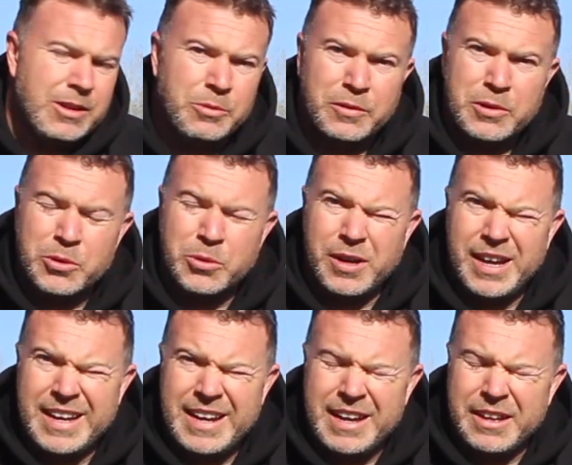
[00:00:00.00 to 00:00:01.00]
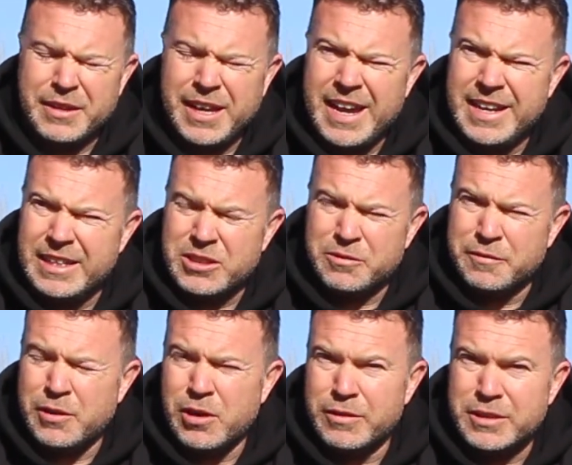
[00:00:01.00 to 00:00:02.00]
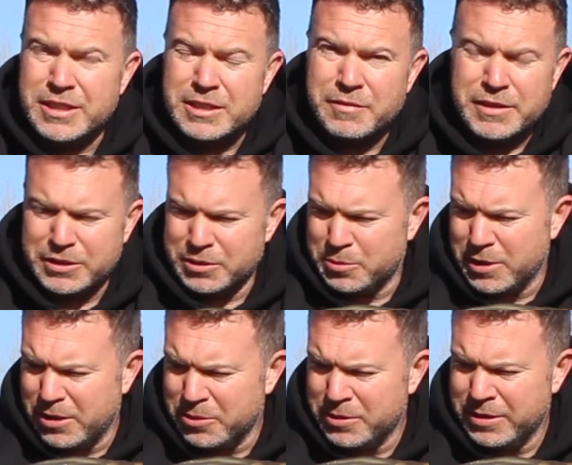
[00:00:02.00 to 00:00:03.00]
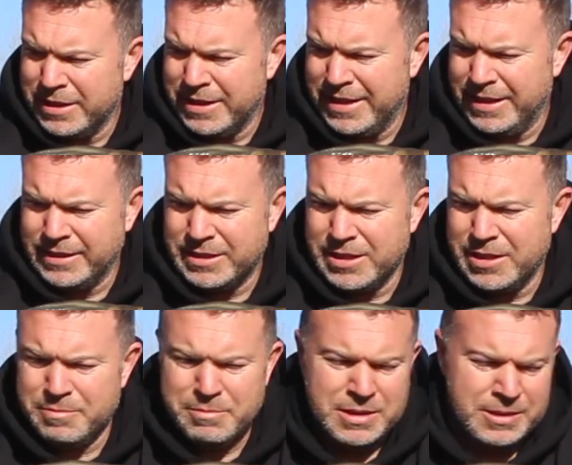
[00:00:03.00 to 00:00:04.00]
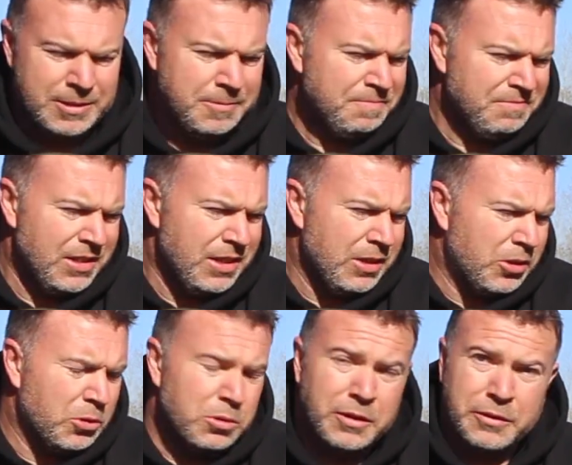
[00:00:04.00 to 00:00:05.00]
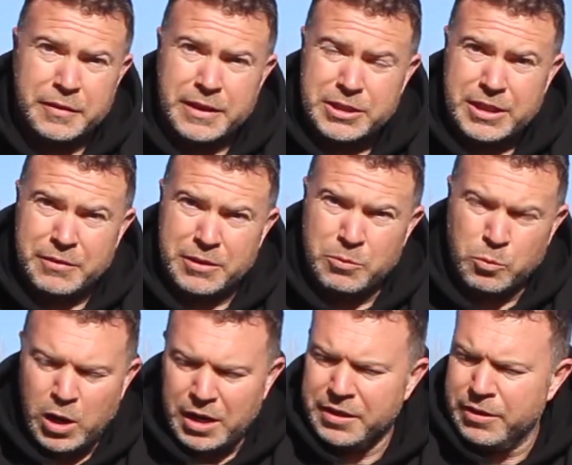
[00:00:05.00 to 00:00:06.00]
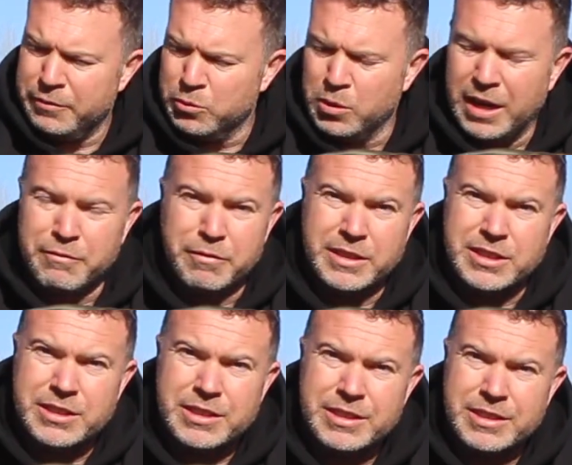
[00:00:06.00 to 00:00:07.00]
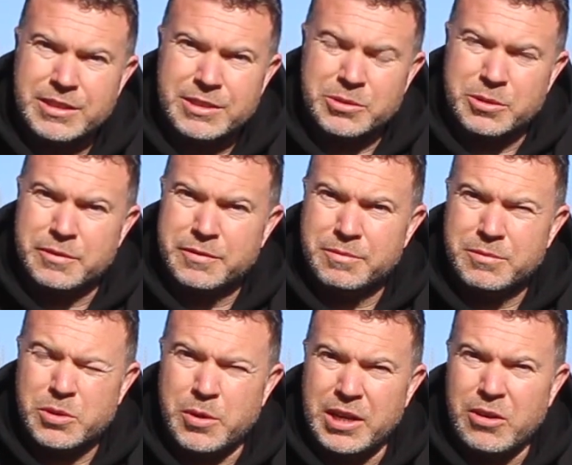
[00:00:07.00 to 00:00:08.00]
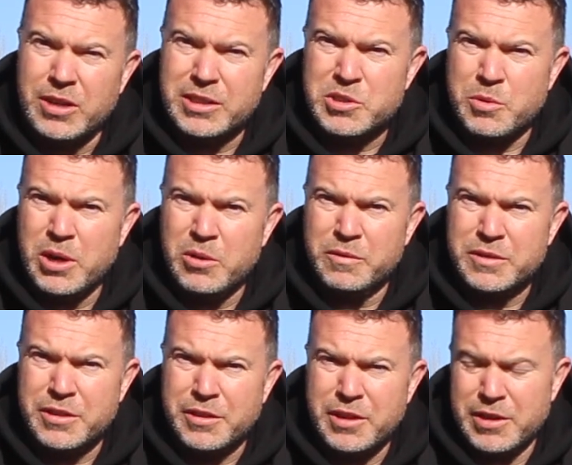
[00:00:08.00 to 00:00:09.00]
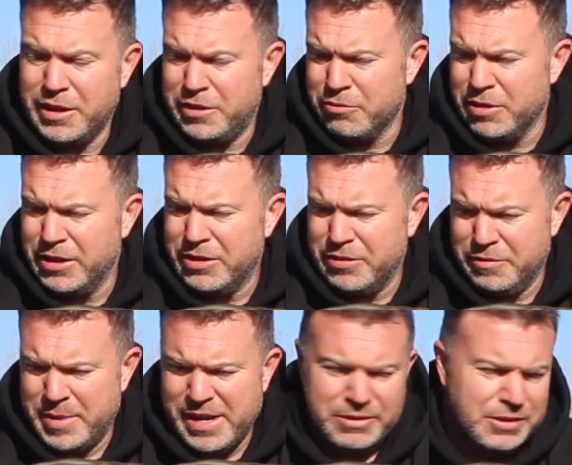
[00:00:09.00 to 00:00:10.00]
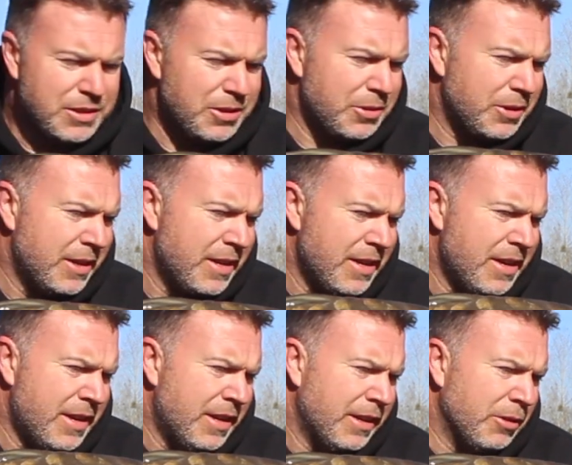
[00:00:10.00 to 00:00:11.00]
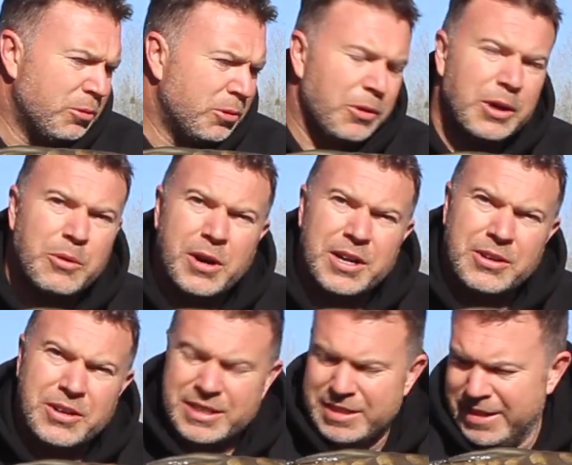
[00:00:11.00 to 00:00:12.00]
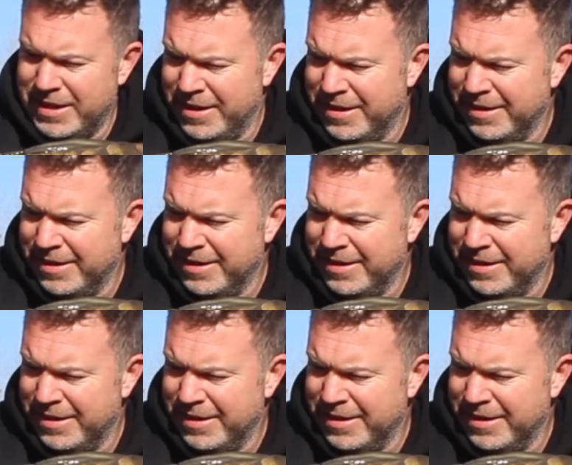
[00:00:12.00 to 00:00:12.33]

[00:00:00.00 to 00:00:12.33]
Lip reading: We've caught, and I think Andy's on 5 or 6 fish as well, and all of the fish other than one have all averaged sort of 29.12 to 33.5 pounds, so they're all doing quite nicely.